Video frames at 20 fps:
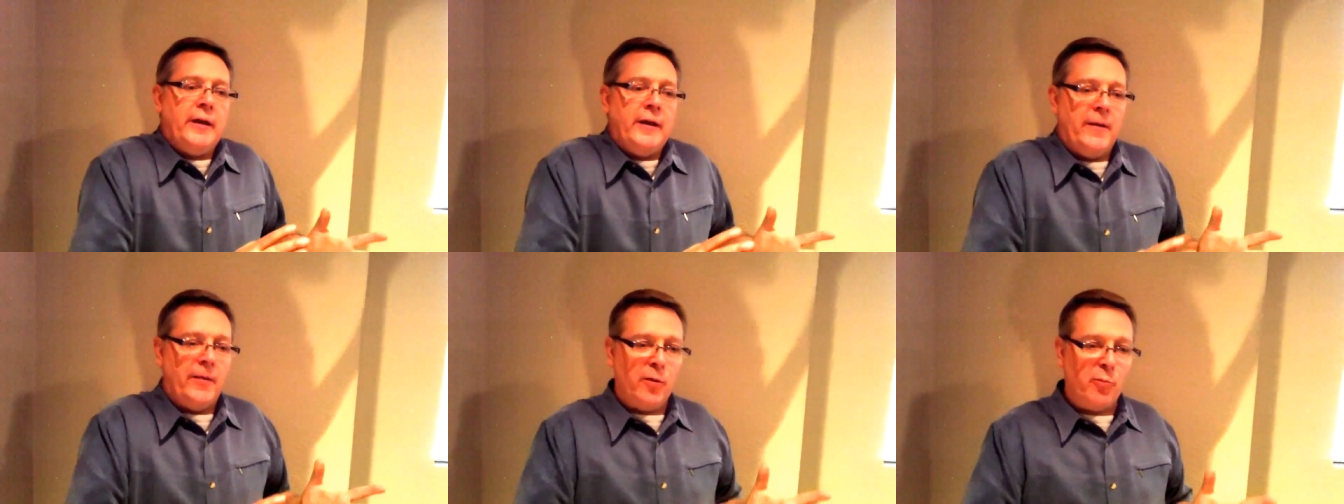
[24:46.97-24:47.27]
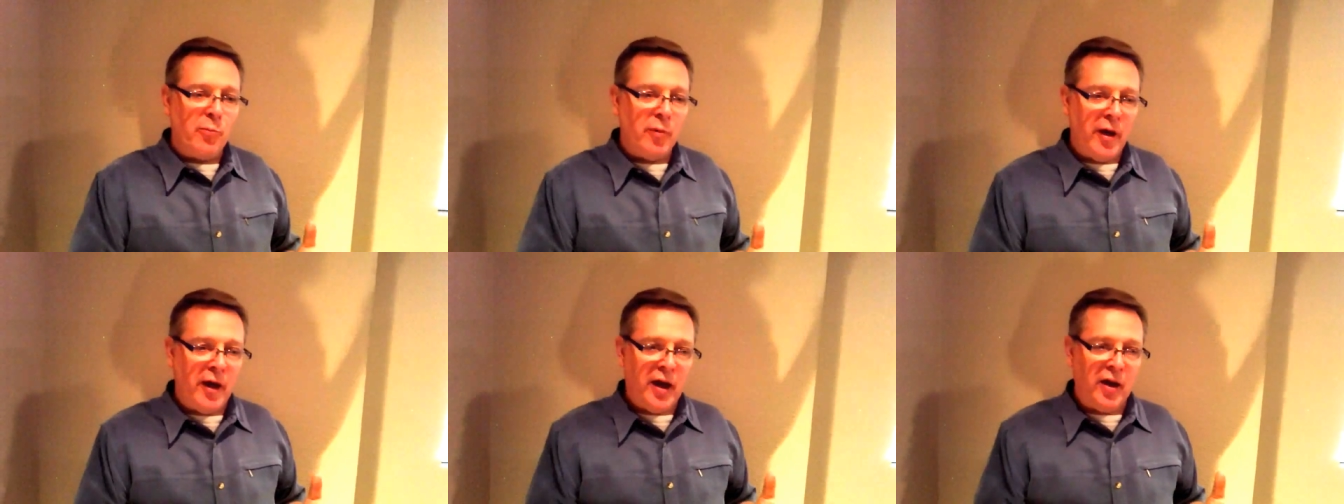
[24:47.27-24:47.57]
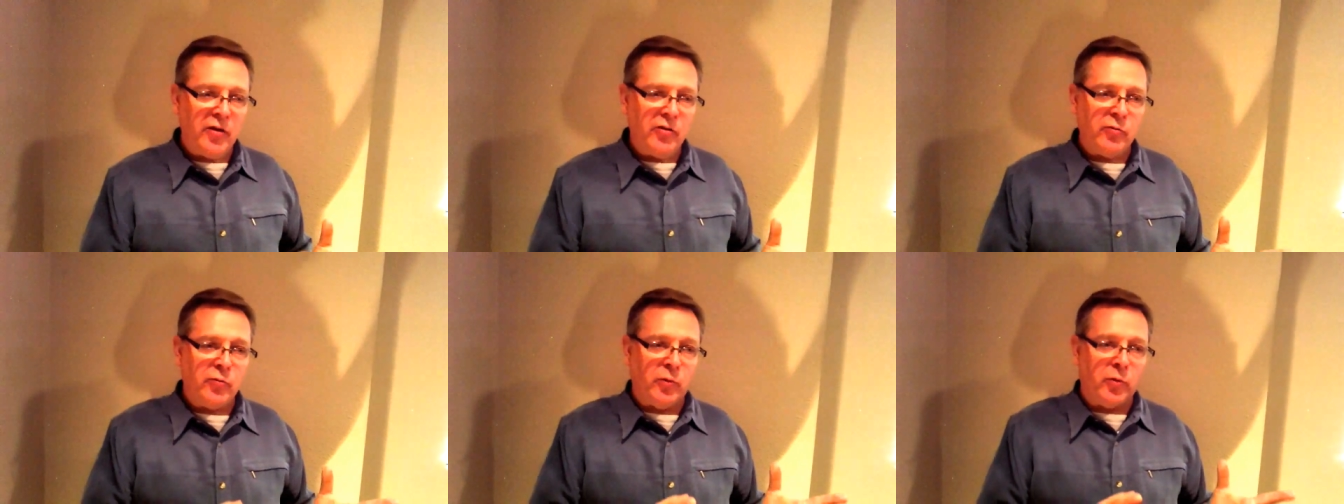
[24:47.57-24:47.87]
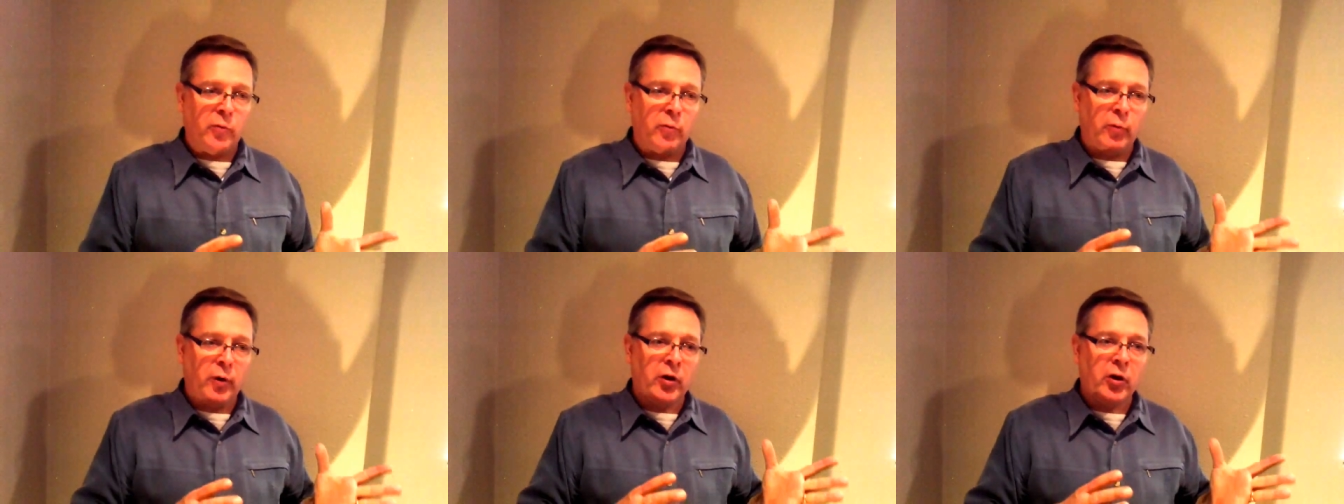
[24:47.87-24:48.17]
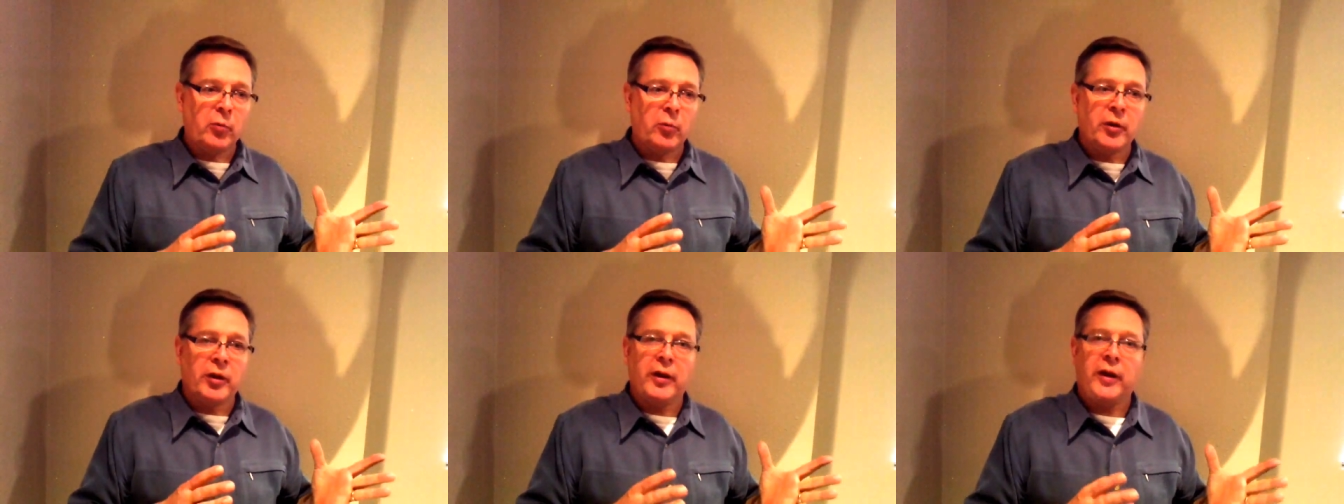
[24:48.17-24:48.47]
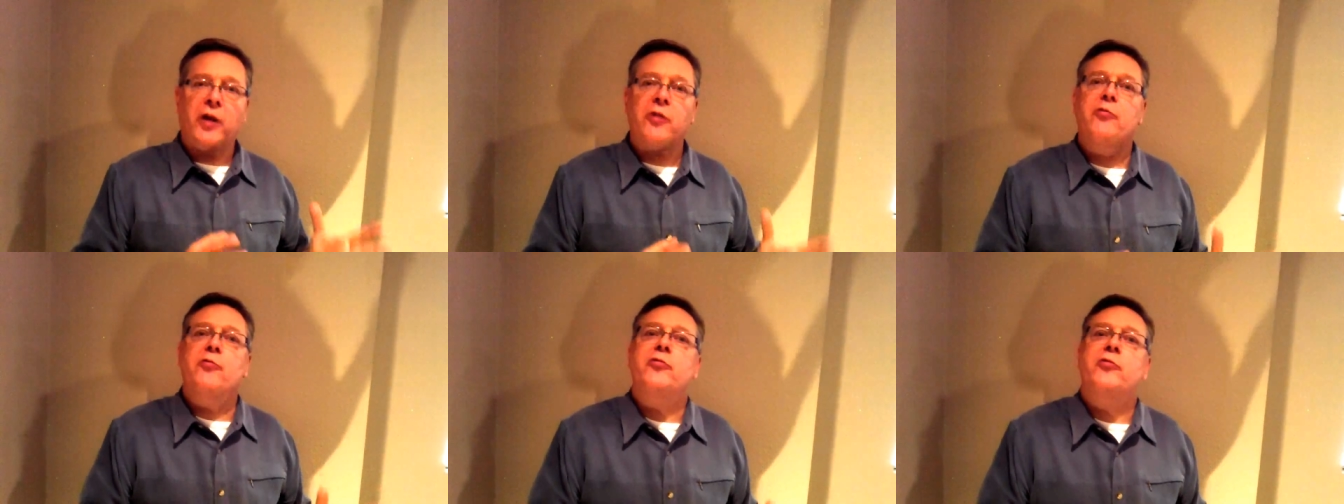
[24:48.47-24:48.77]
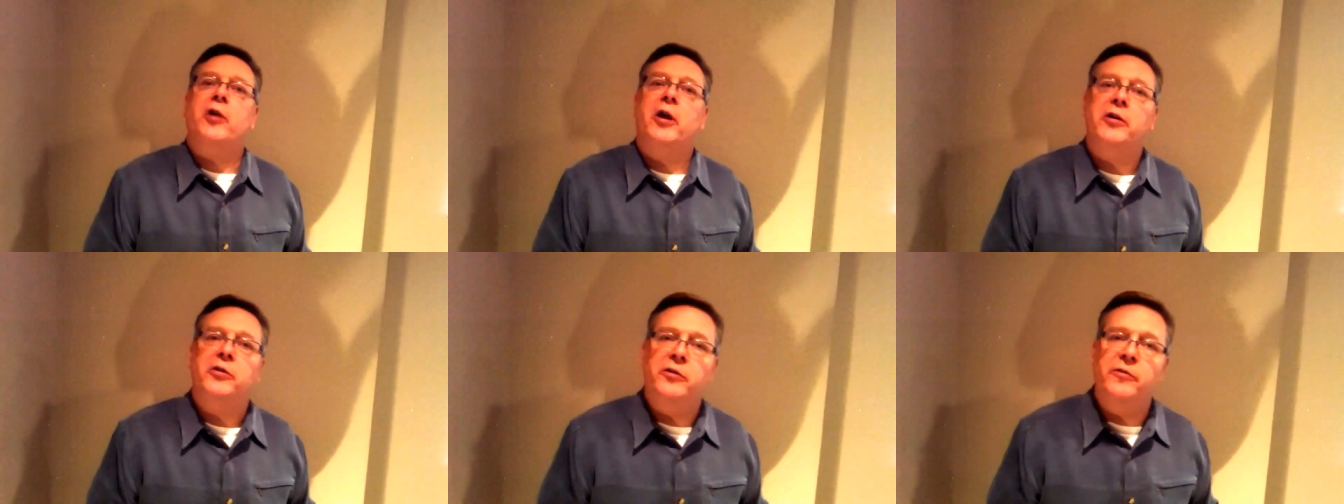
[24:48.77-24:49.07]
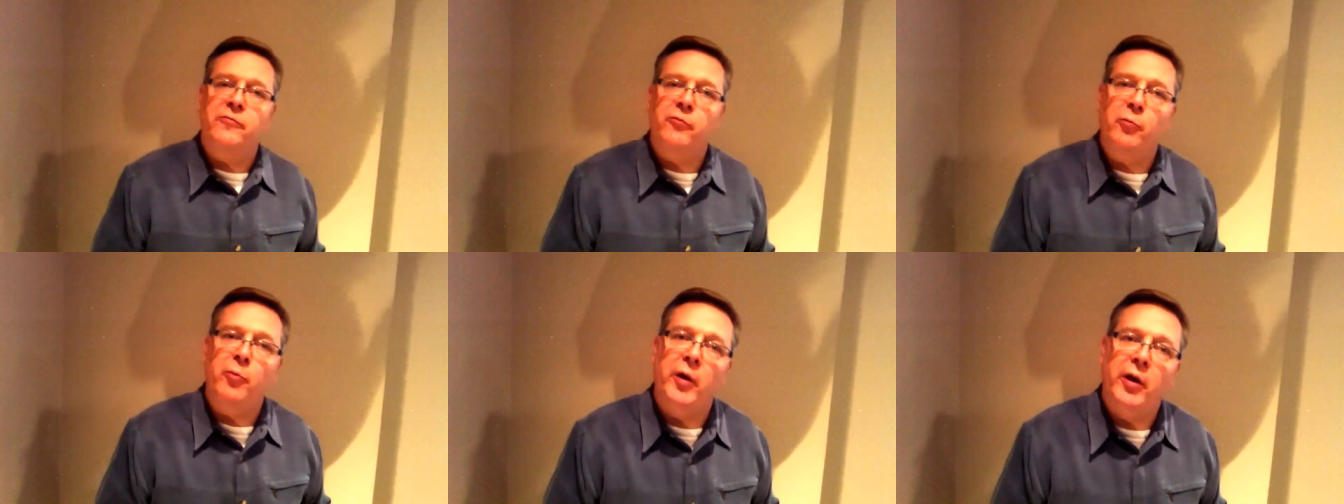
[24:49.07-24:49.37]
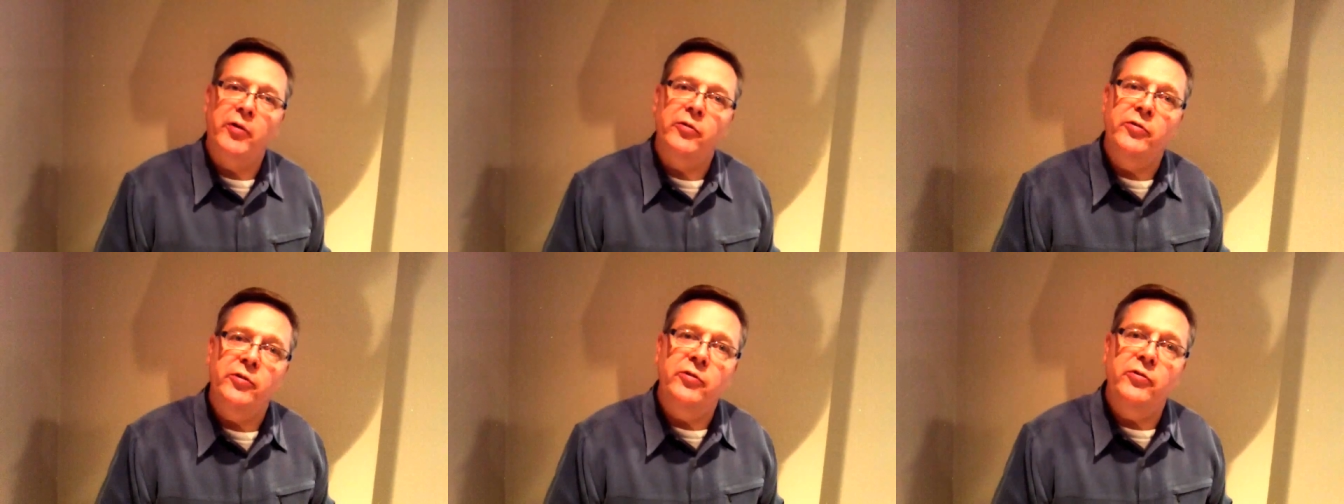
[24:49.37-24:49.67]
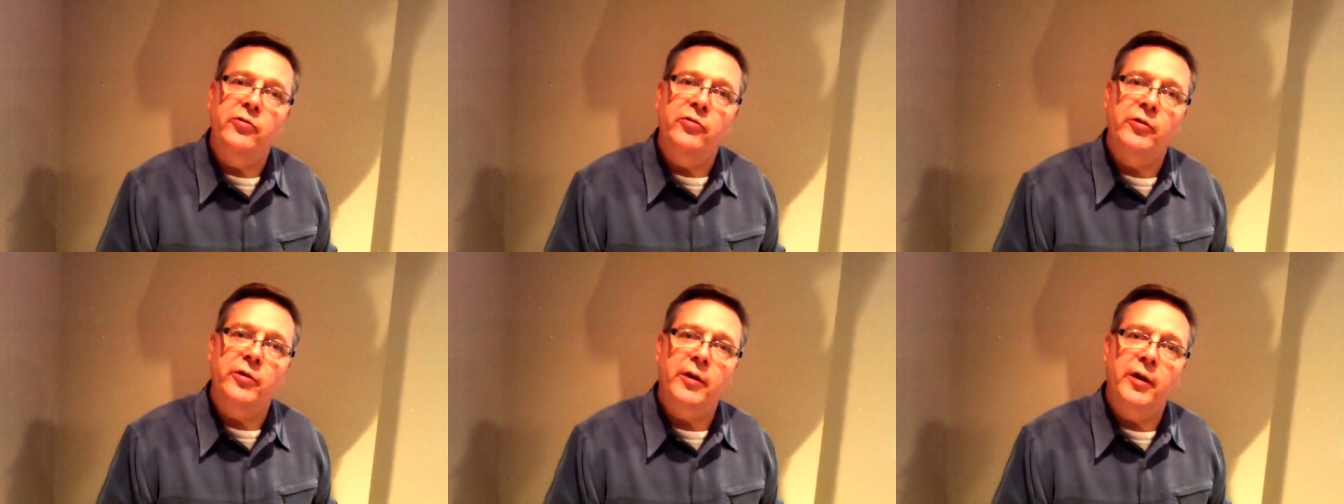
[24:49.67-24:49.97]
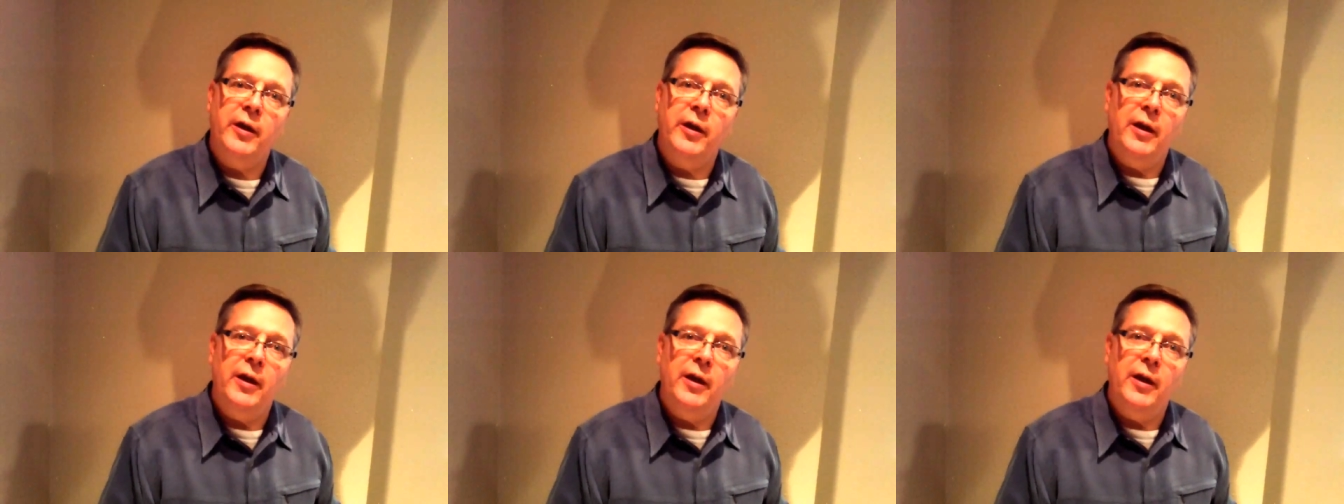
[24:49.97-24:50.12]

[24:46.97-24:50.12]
in the past with recommending exercises for patients